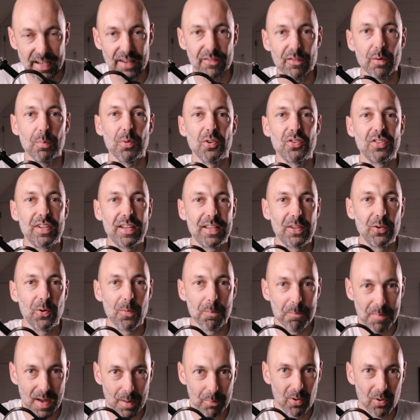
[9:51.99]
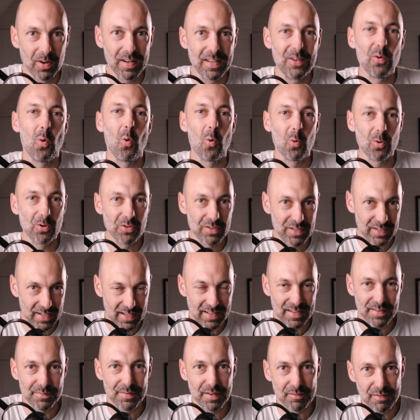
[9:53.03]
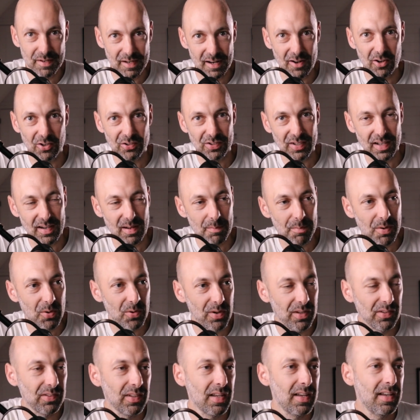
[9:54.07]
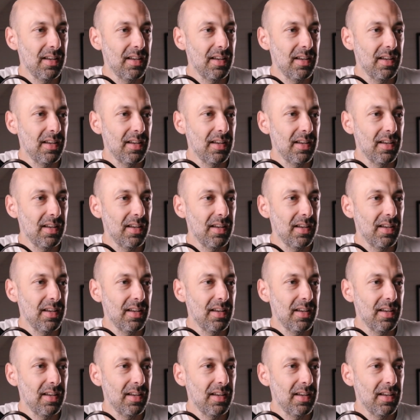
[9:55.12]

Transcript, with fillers: of a particular member in order to get the $50 sign up bonus.